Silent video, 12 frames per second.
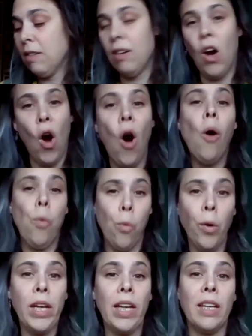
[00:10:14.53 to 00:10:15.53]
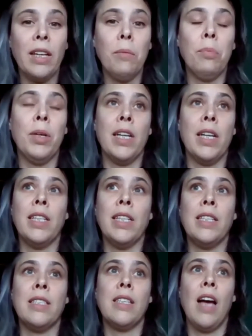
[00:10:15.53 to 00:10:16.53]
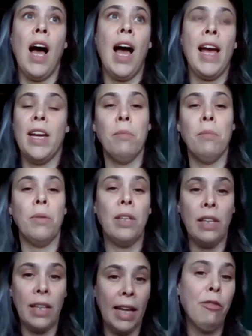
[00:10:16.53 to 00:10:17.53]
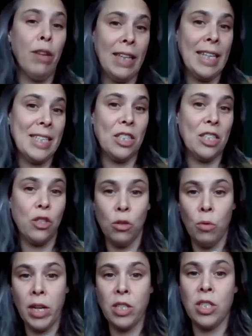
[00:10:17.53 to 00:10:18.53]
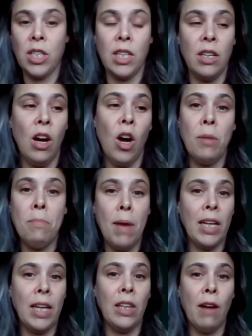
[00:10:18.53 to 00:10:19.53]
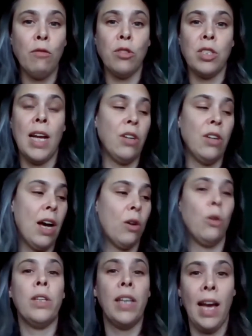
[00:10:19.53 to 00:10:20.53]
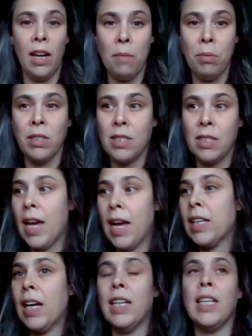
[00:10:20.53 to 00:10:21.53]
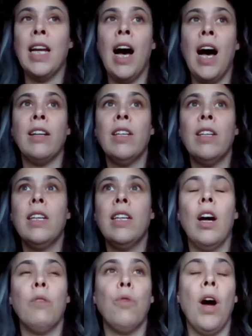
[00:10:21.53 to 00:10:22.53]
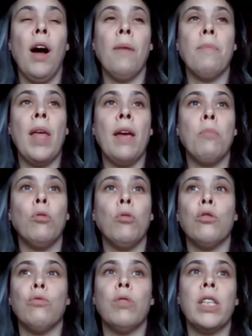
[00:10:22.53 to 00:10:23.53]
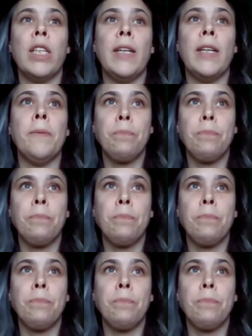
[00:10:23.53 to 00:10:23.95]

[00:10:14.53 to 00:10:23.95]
all week, because I am living this situation on many levels now. Not only had I been sick and not able to really